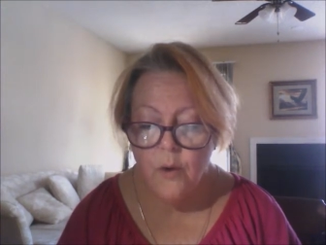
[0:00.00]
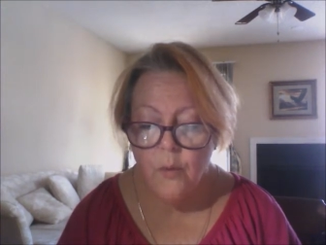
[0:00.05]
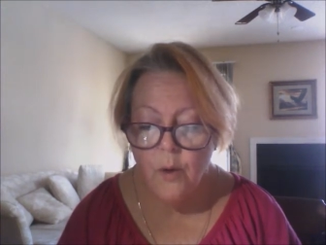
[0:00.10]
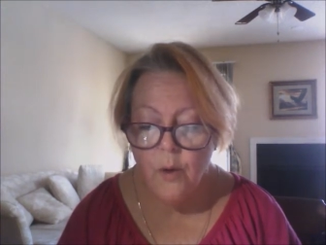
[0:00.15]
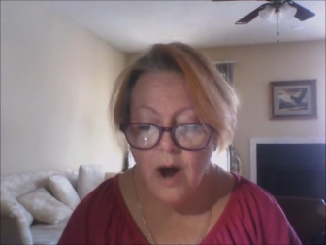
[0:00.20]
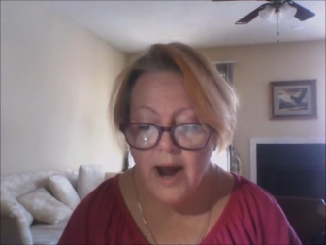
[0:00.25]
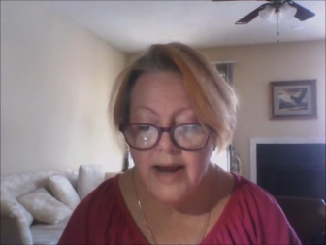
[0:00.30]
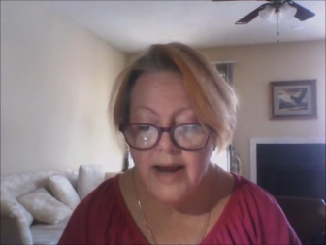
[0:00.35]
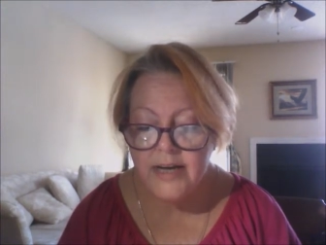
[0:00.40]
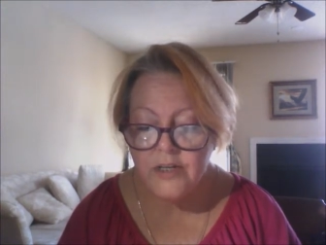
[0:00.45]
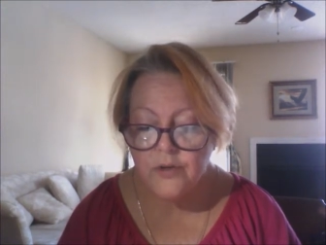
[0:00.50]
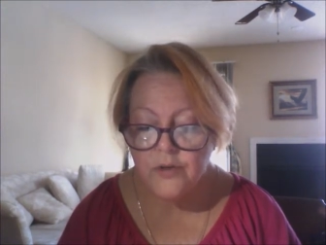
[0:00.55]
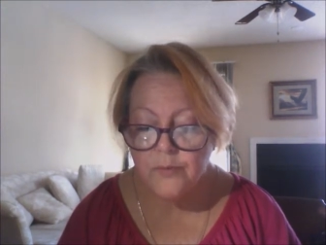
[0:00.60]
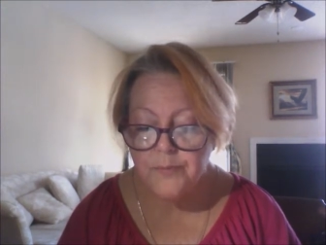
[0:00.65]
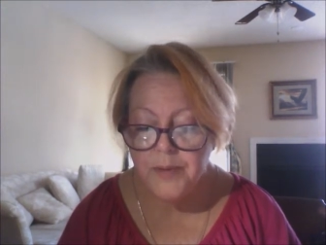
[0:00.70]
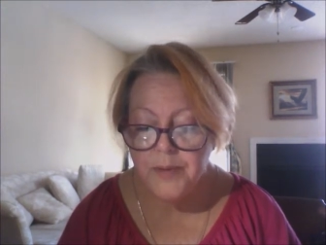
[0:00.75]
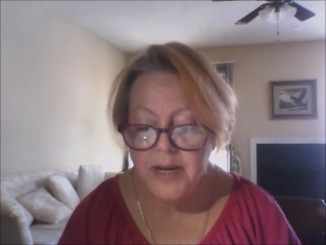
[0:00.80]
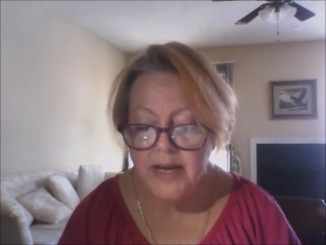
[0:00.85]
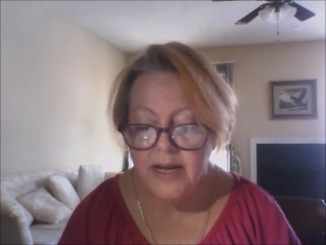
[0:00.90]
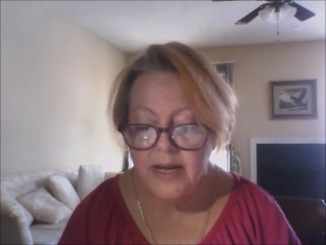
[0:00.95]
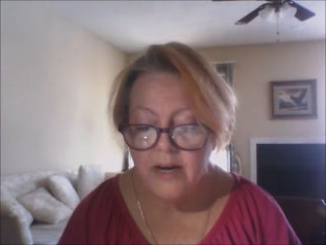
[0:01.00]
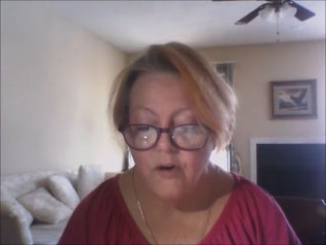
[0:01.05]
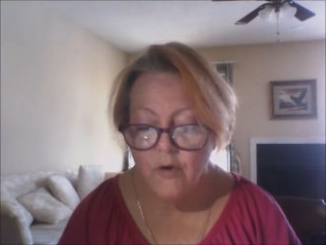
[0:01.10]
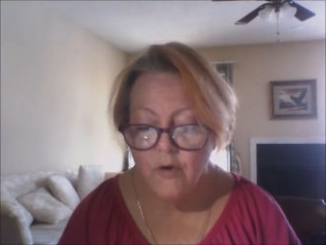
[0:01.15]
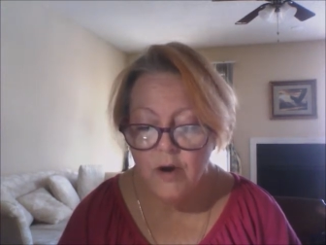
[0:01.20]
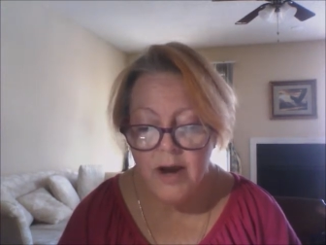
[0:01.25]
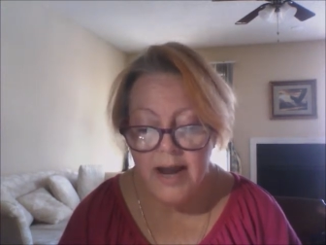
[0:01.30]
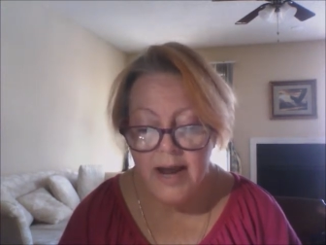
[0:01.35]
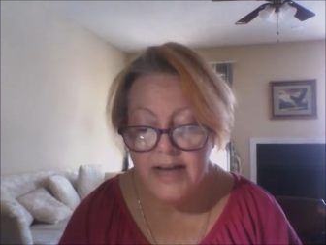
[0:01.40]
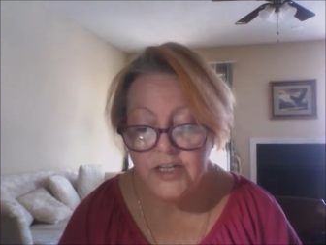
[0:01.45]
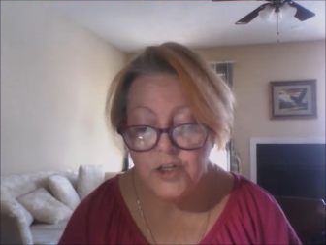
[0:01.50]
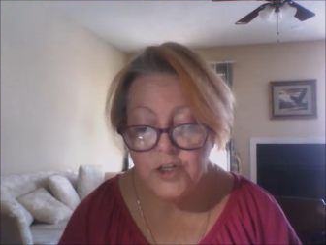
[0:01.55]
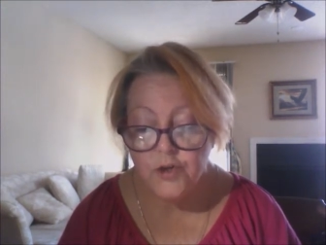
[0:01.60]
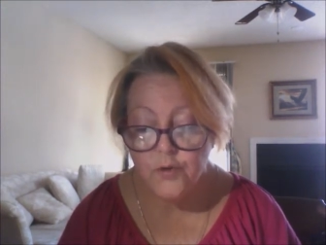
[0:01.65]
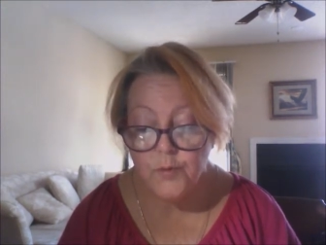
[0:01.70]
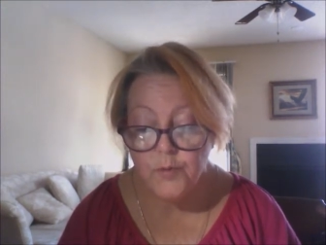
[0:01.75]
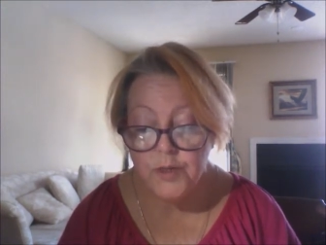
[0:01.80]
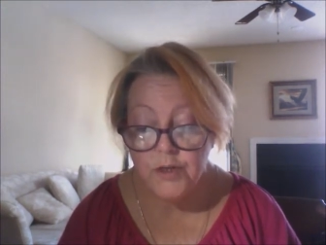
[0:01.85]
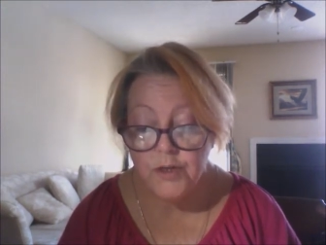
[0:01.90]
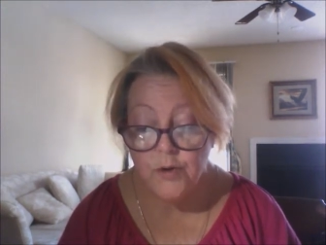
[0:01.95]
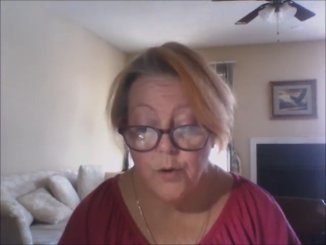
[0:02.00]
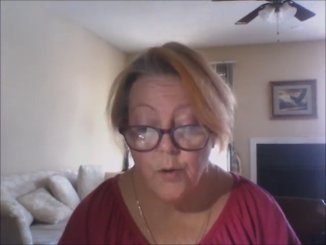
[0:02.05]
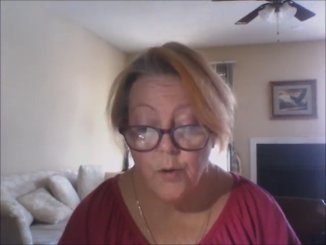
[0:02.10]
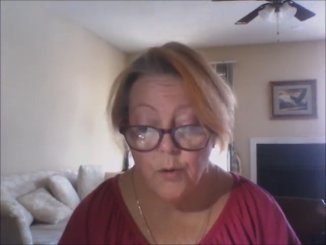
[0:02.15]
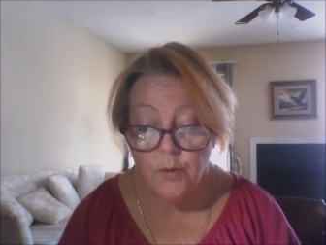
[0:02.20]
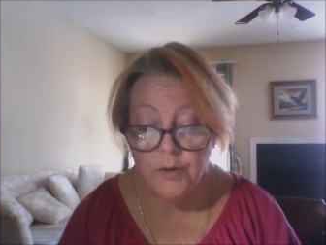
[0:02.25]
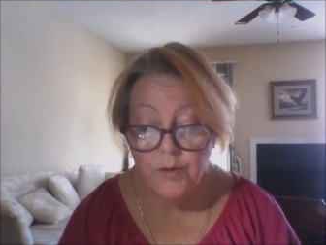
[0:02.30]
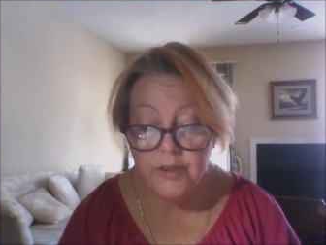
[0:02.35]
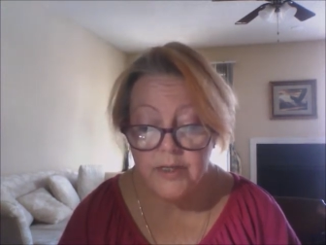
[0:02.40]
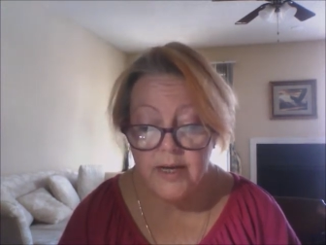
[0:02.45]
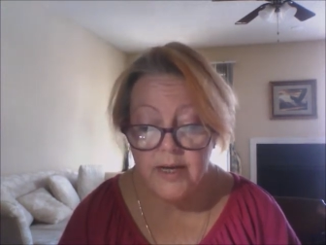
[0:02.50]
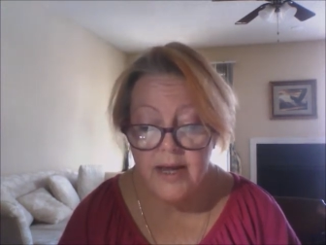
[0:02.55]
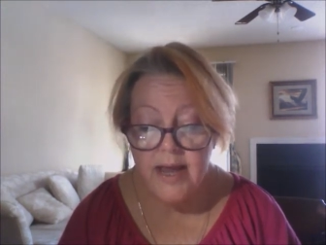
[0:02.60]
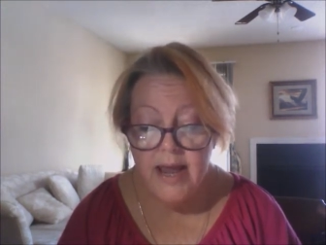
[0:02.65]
white or pink or edged with gold,